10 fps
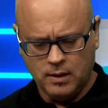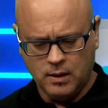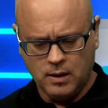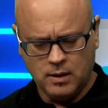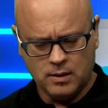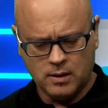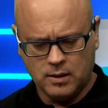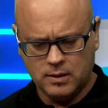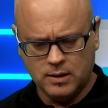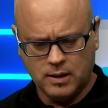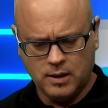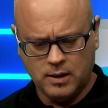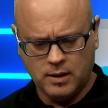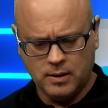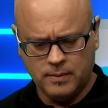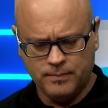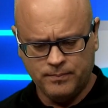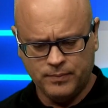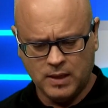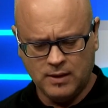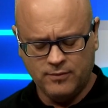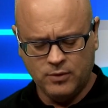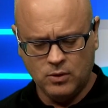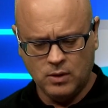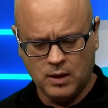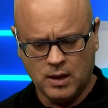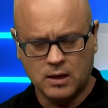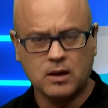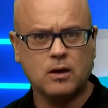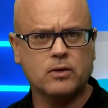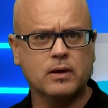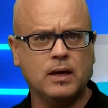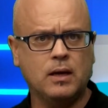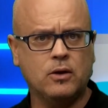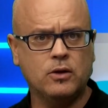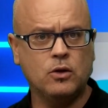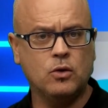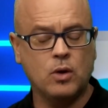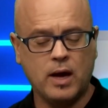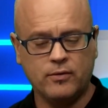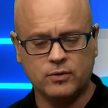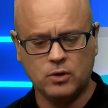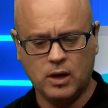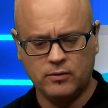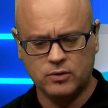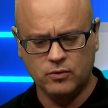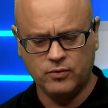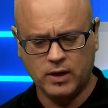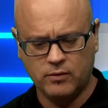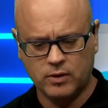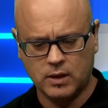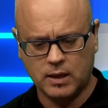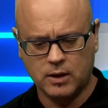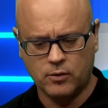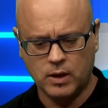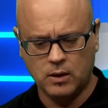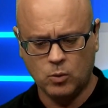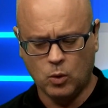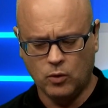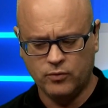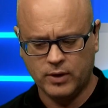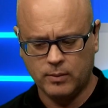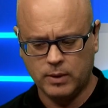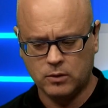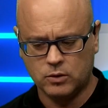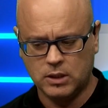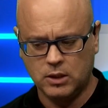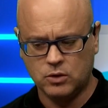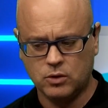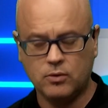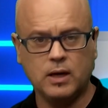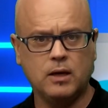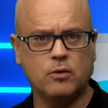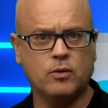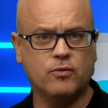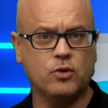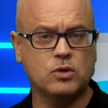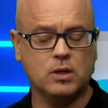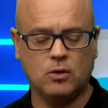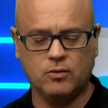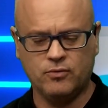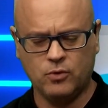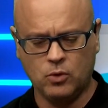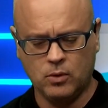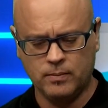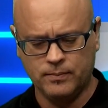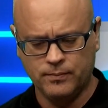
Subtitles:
Yeah, Clyde. If you like Carnello, you have to favour Guerrilla Warfare, because he should really reverse it on form.